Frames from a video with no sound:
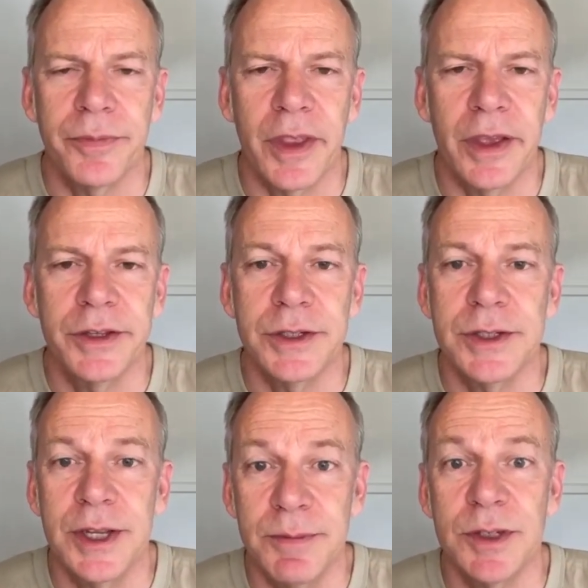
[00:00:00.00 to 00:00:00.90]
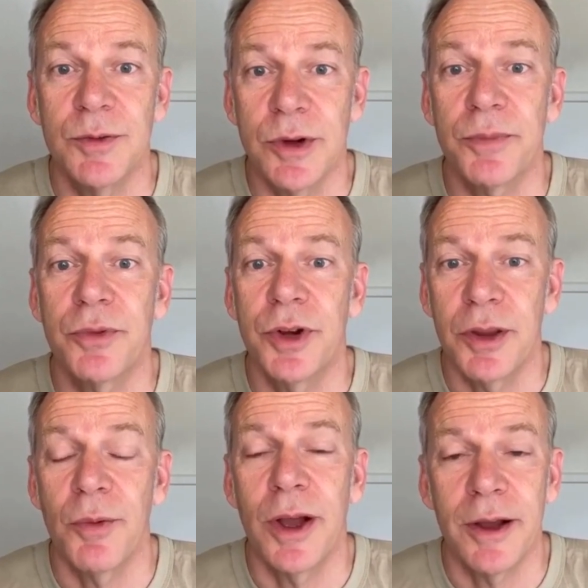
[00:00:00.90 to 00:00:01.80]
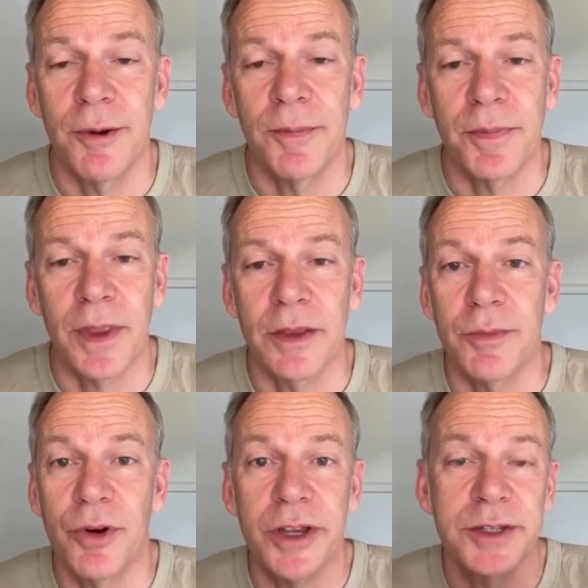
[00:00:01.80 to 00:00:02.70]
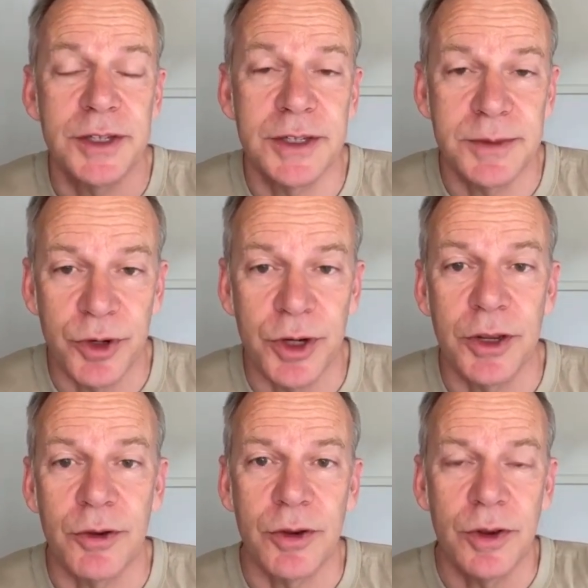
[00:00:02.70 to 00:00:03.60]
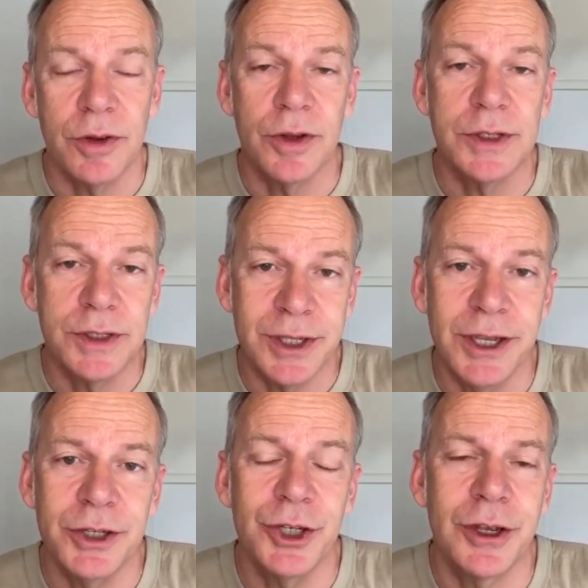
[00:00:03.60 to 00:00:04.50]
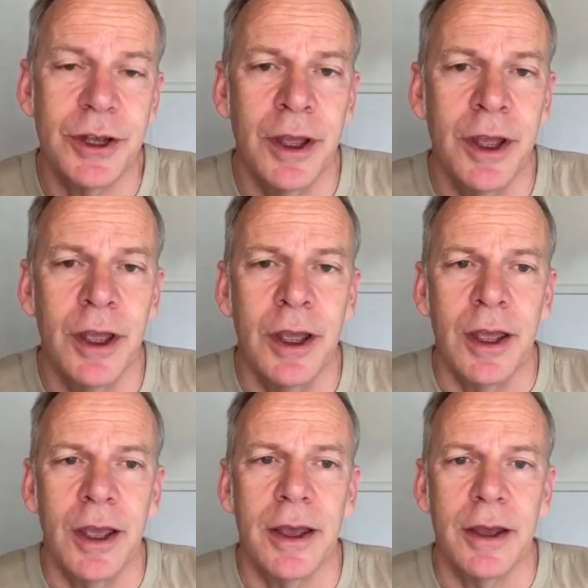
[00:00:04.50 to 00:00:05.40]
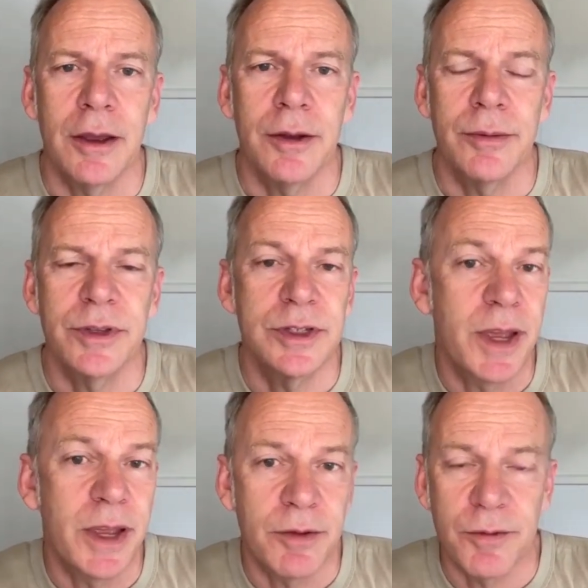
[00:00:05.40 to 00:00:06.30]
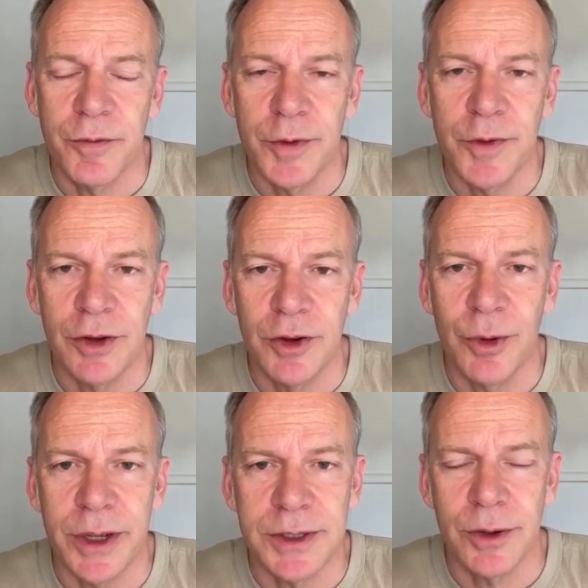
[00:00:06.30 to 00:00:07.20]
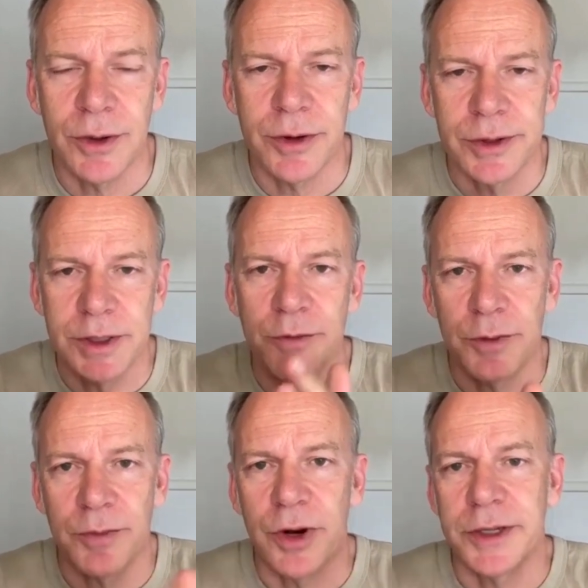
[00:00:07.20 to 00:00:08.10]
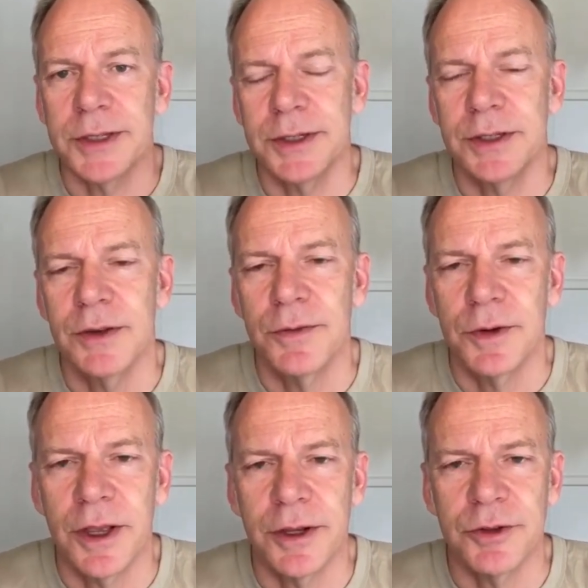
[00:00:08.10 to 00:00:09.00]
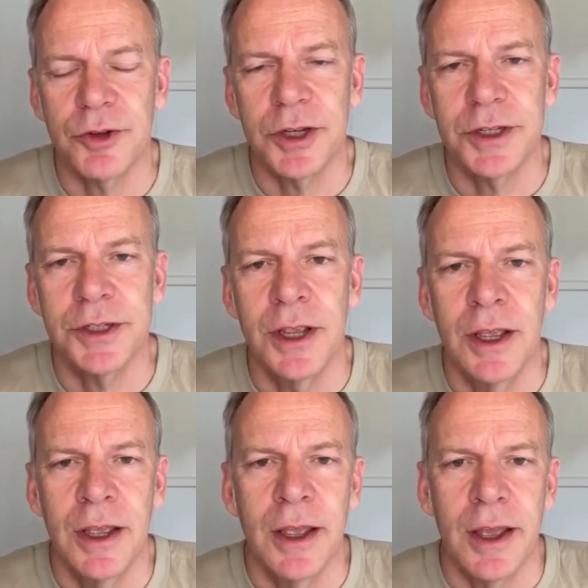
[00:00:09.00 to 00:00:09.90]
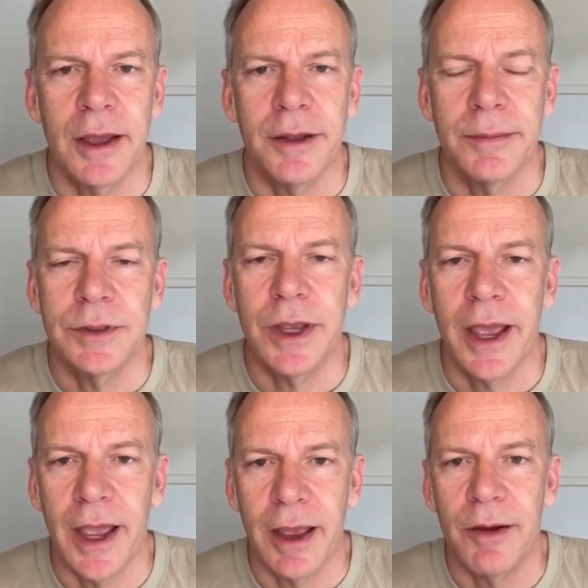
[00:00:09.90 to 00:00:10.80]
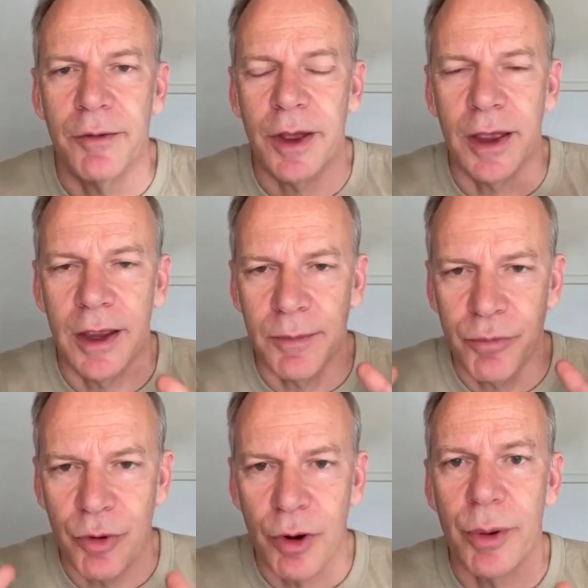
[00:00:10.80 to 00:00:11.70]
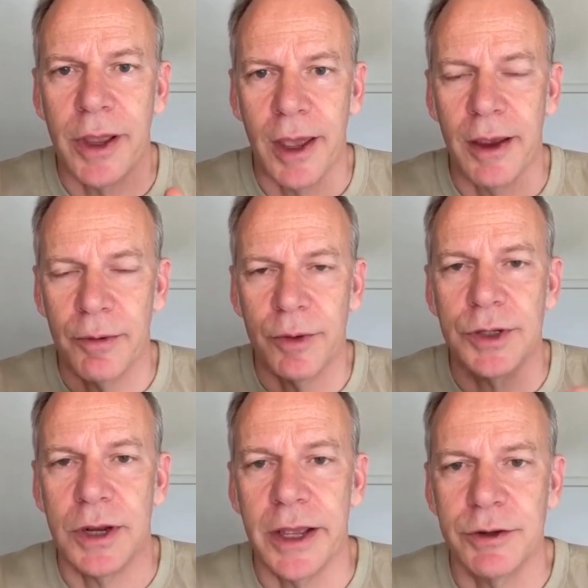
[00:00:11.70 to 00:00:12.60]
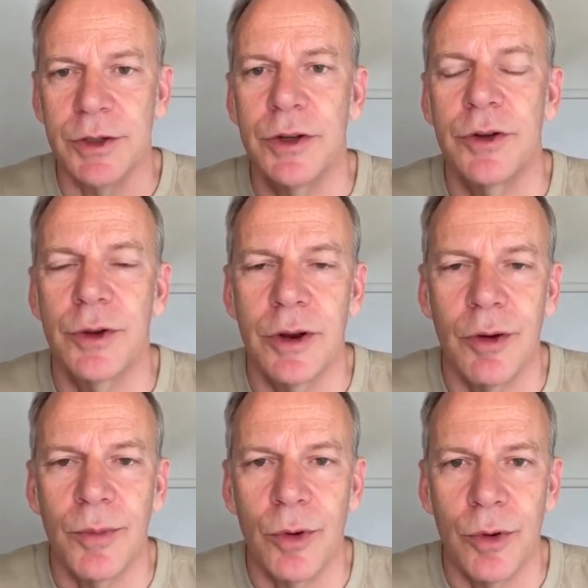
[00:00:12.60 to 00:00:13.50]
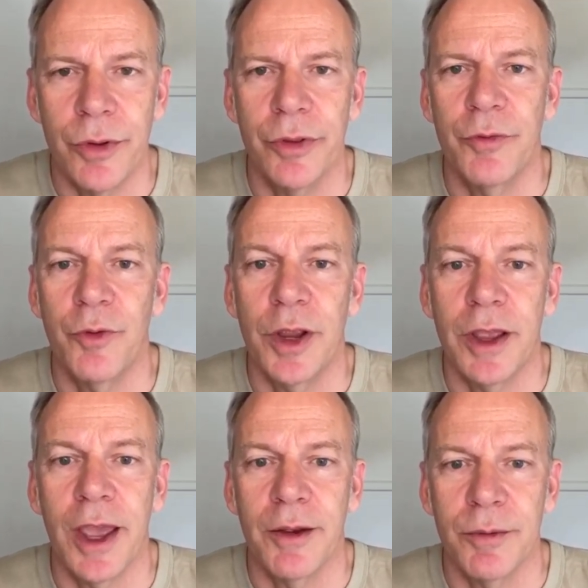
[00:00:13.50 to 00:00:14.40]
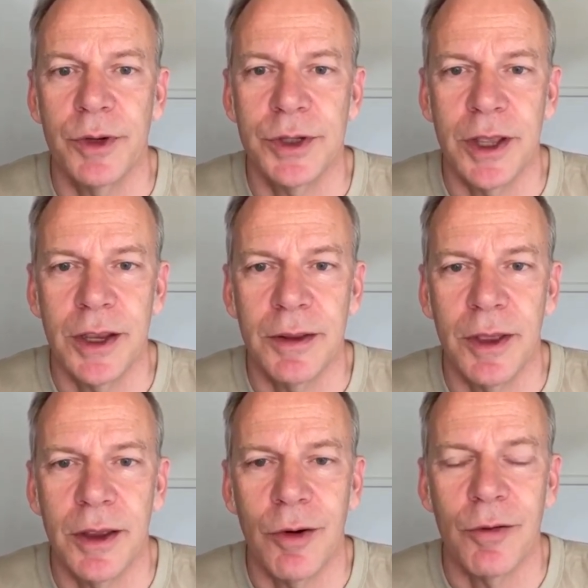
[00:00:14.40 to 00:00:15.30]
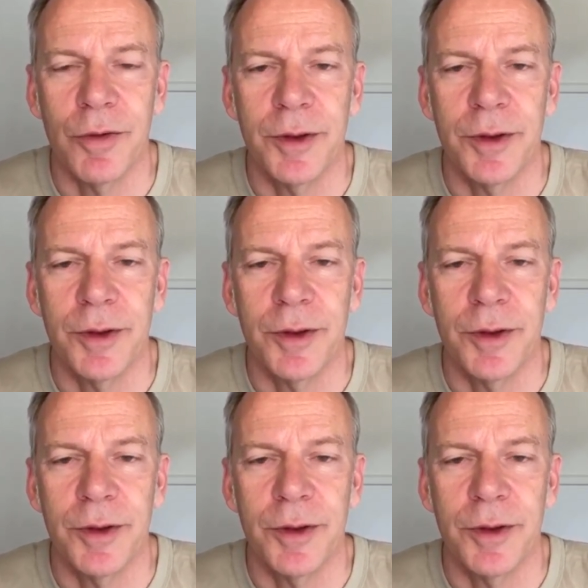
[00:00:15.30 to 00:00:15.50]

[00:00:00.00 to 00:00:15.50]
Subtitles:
It just seems to work pretty well. And the price is pretty good. As a teacher, it's about 15 US dollars, different prices in different countries, to have a pro account, which allows you to do a lot more than the free account, which they offer.